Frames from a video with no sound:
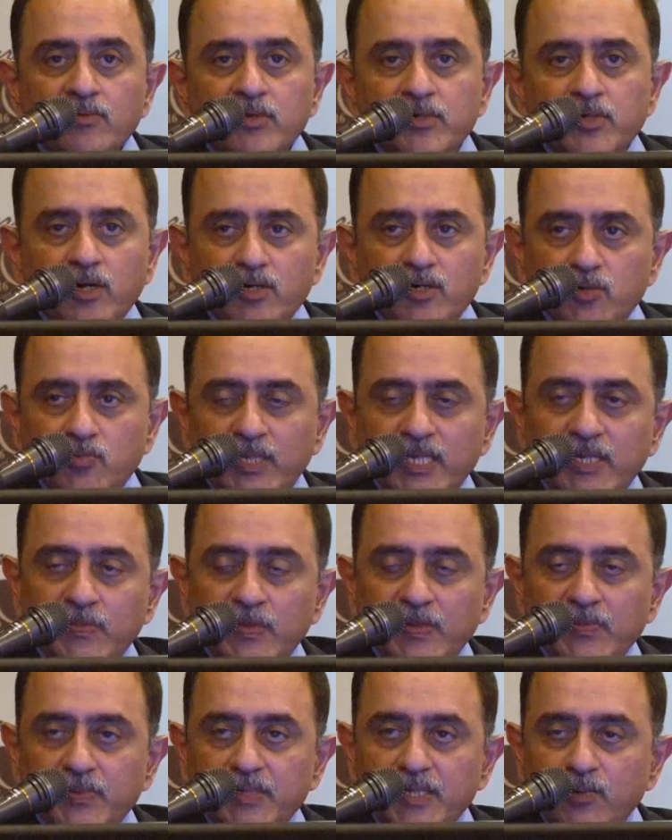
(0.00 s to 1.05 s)
we're talking to many
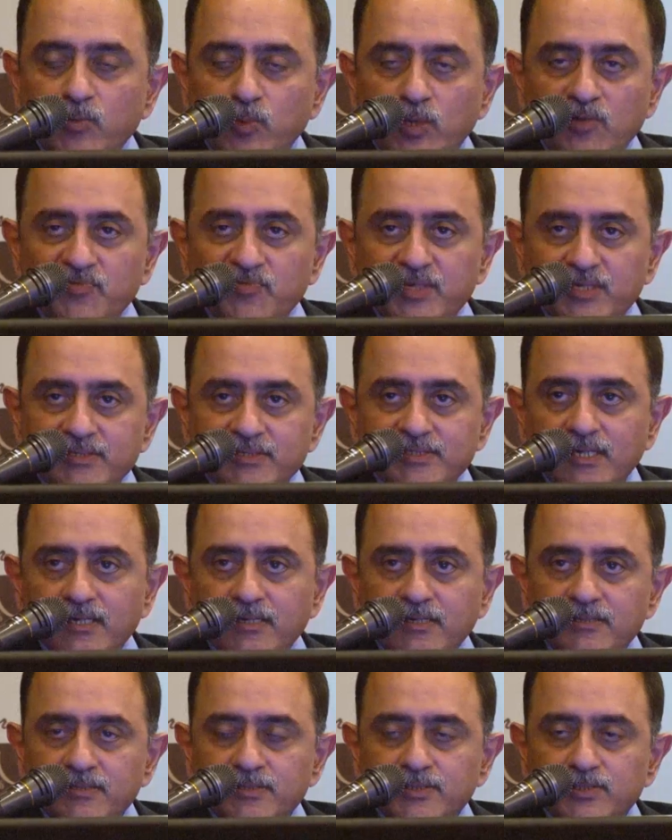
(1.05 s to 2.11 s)
people, and one of the
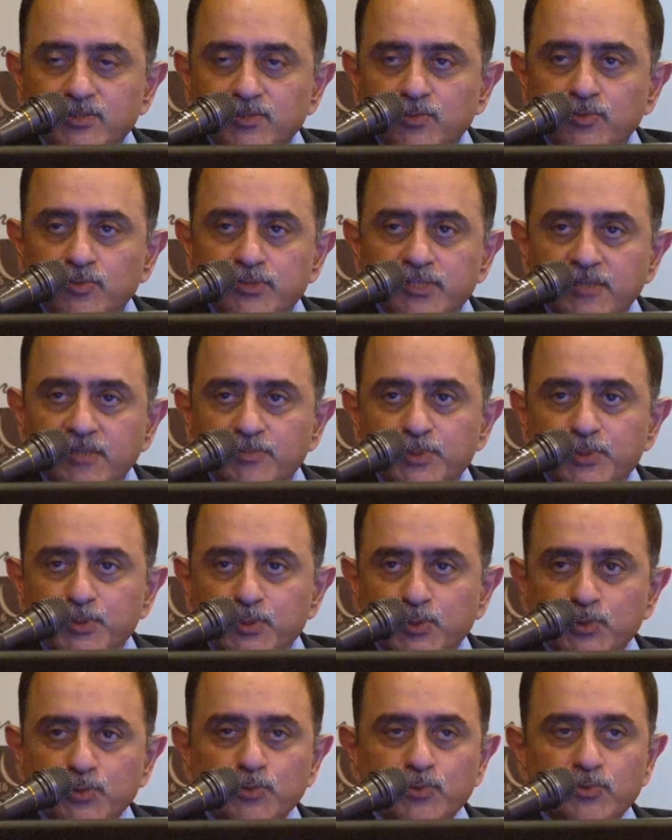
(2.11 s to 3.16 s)
consultants who
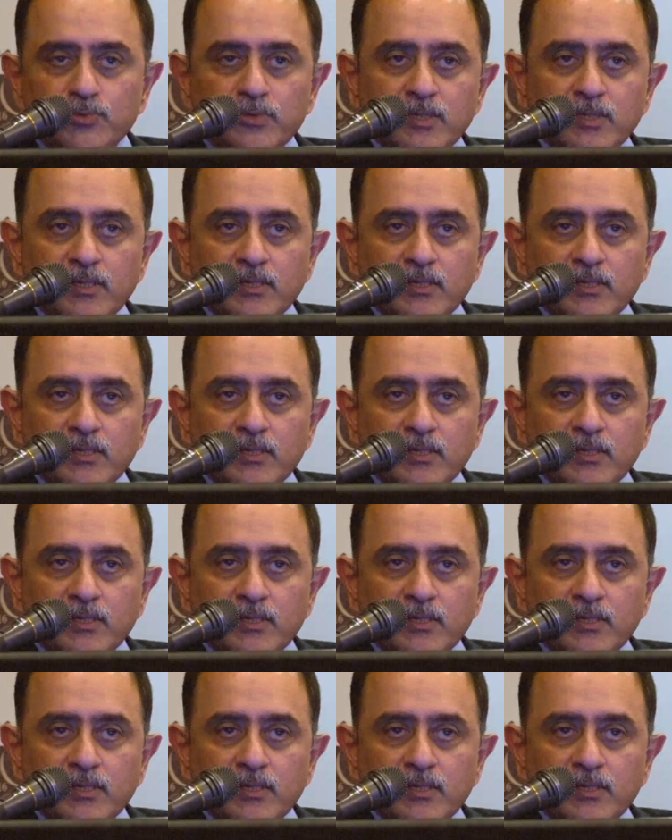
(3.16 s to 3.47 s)
seems to